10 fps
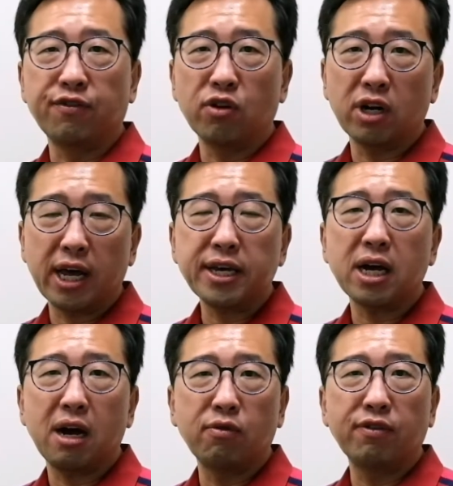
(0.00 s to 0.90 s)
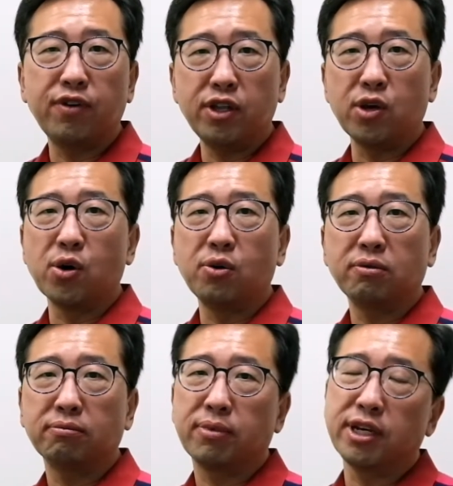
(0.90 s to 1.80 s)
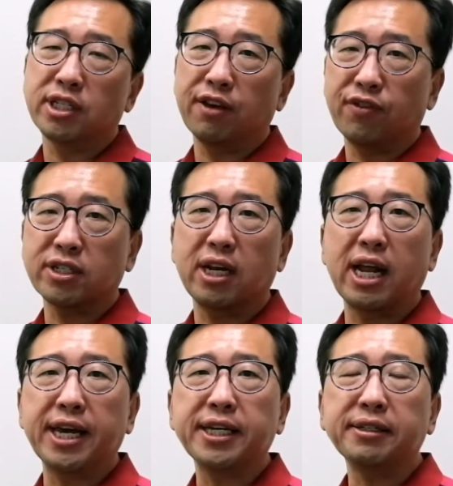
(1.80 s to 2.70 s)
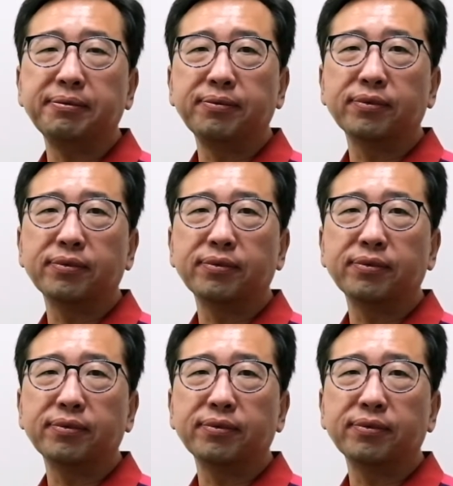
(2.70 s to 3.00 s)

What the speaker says: If you like our video, please give us a like,